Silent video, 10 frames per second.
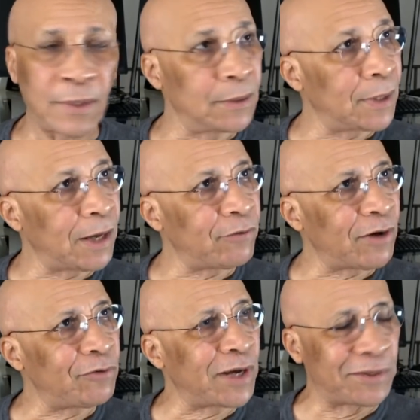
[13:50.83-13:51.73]
I
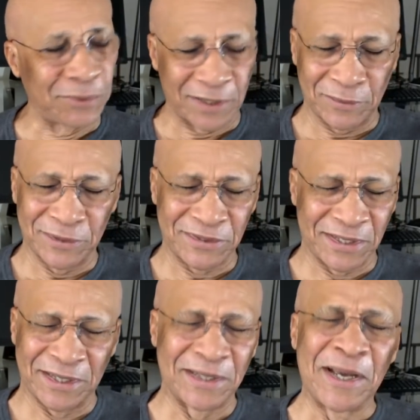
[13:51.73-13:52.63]
forgot what I was
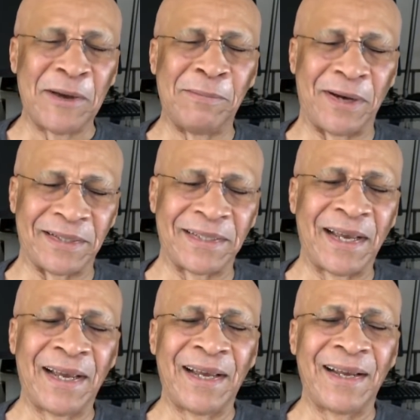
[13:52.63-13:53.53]
saying, but
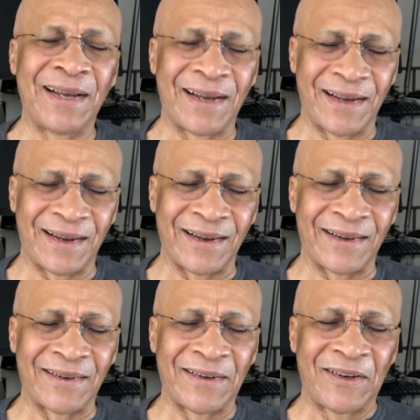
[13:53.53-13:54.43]

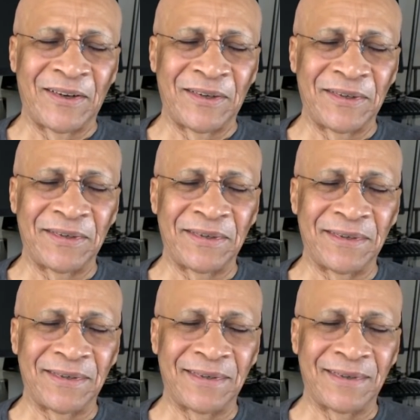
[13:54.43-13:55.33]

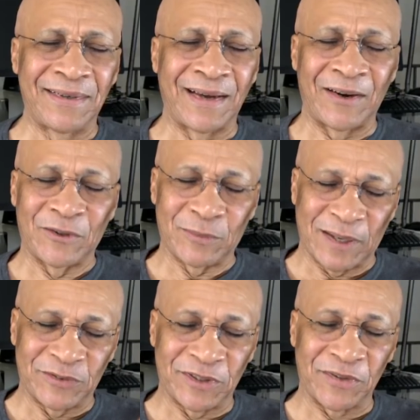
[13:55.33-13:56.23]
I lost my
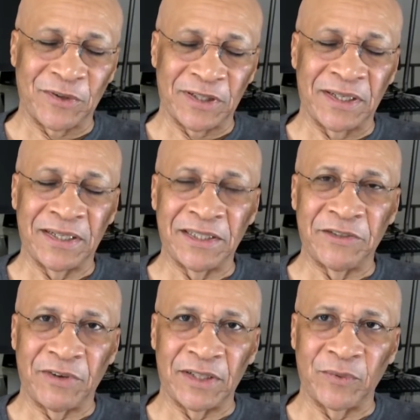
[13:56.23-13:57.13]
train of thought. In any
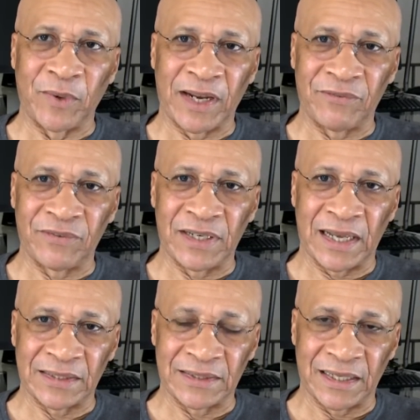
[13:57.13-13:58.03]
event, what I feel
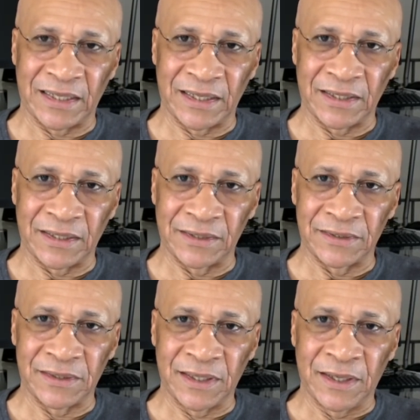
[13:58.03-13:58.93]
like saying
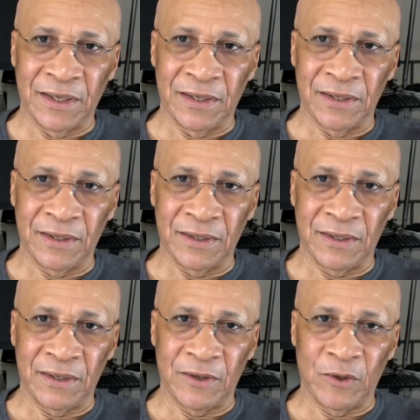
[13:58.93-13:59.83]
is,
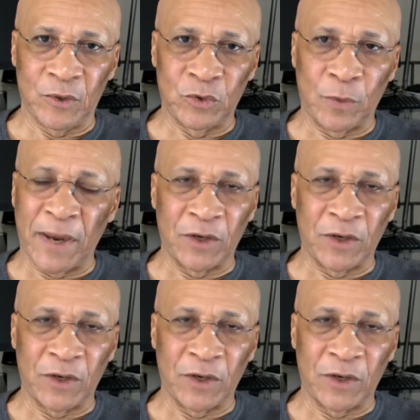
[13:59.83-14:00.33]
no matter